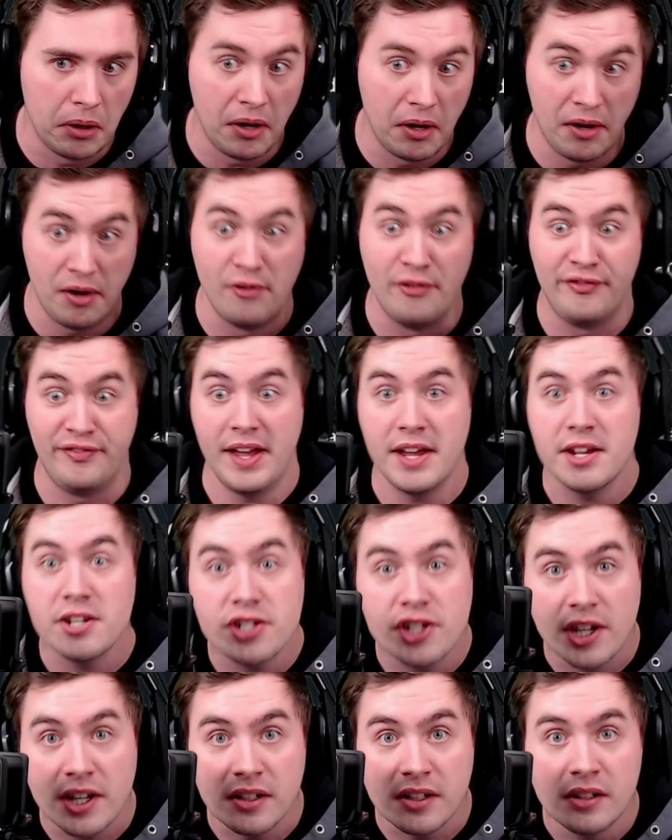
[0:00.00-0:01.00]

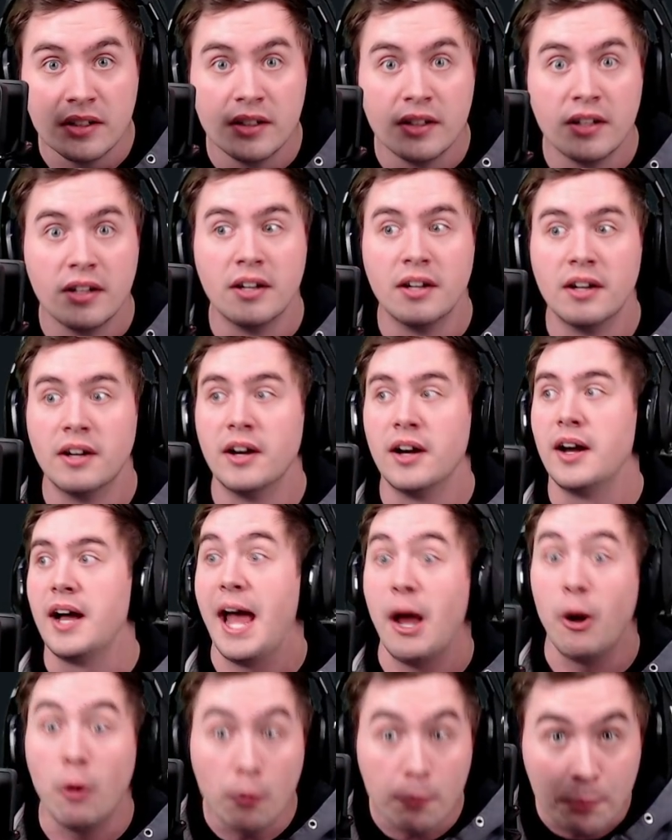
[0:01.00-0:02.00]
evasion,
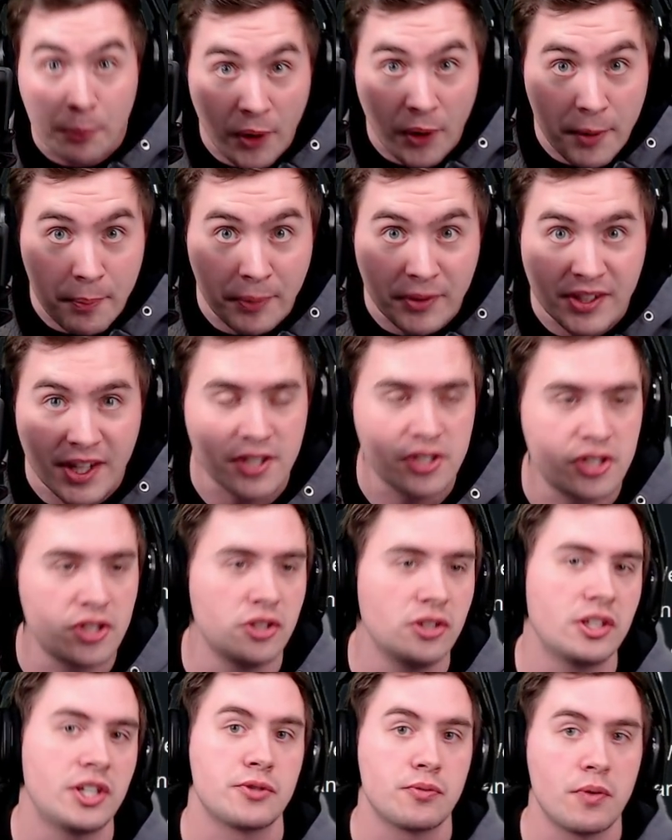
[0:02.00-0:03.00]
outplay potential,
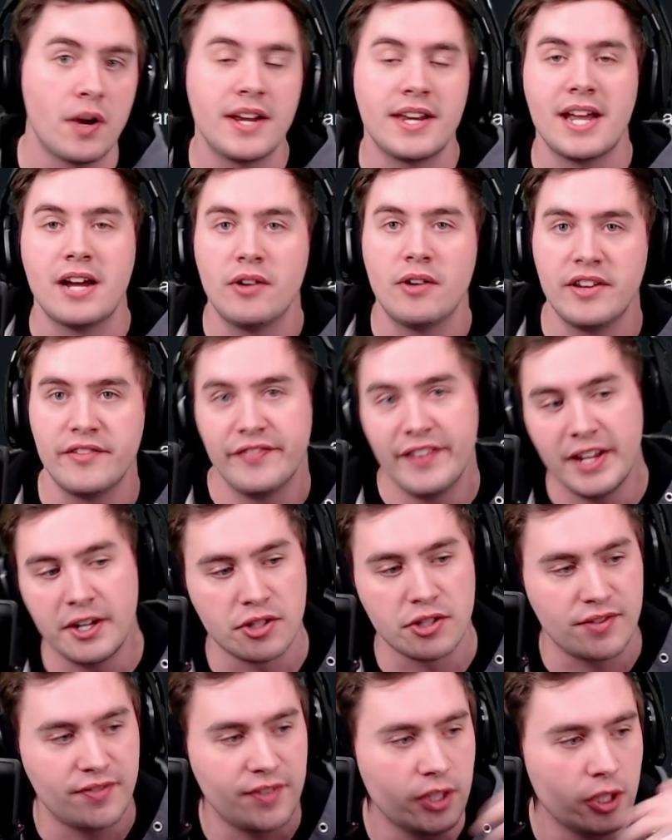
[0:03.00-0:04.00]
because right now
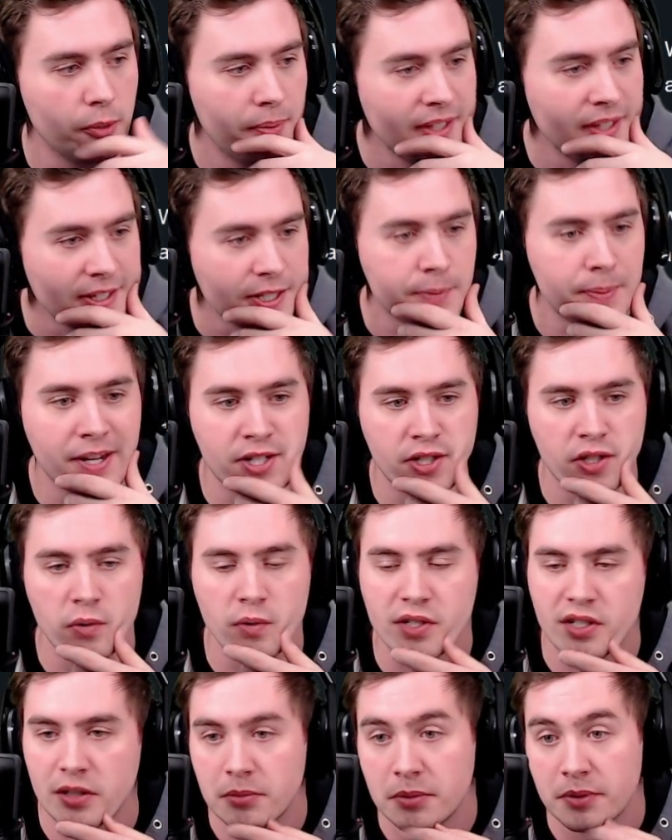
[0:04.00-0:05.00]
invaders feel O P, especially with
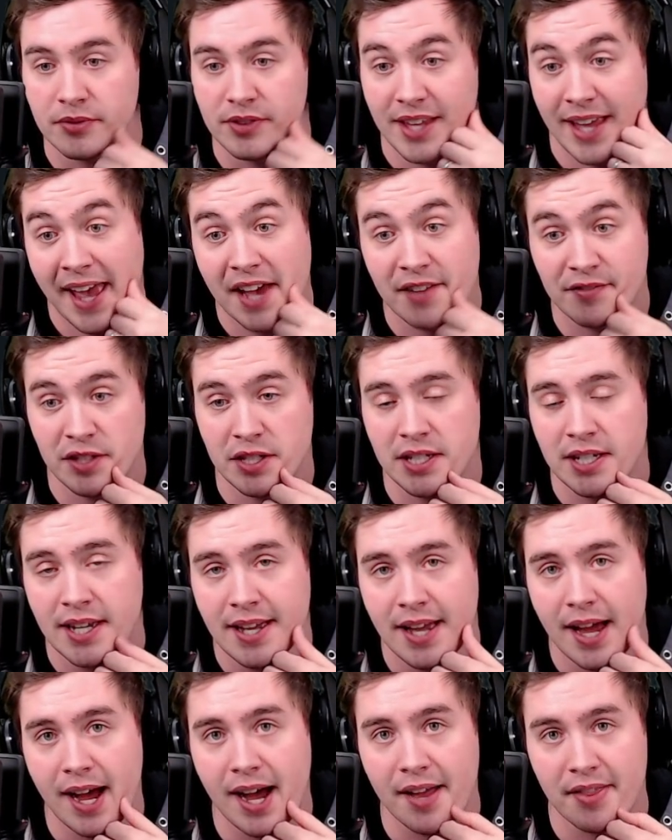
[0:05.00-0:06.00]
some of the heavy
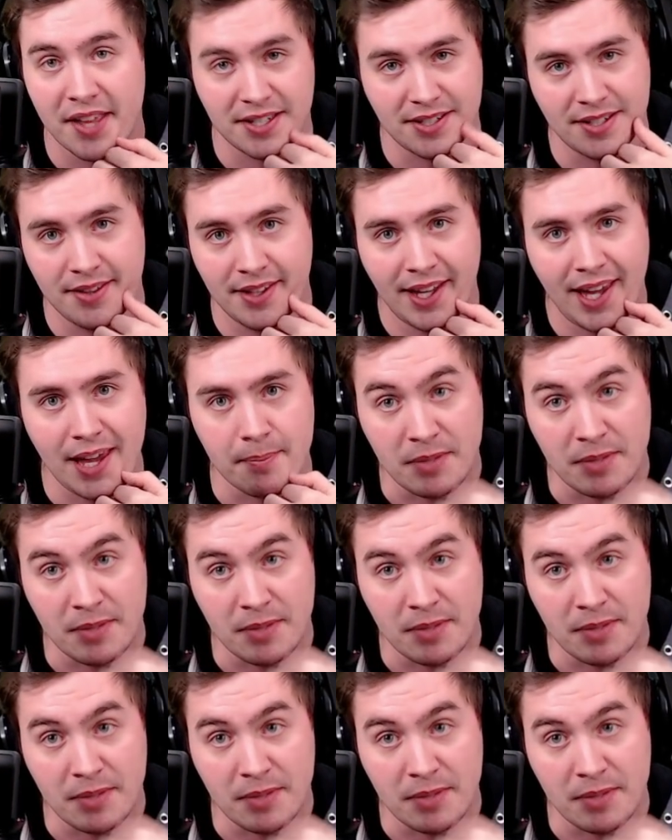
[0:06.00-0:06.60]
uh, that's in the game.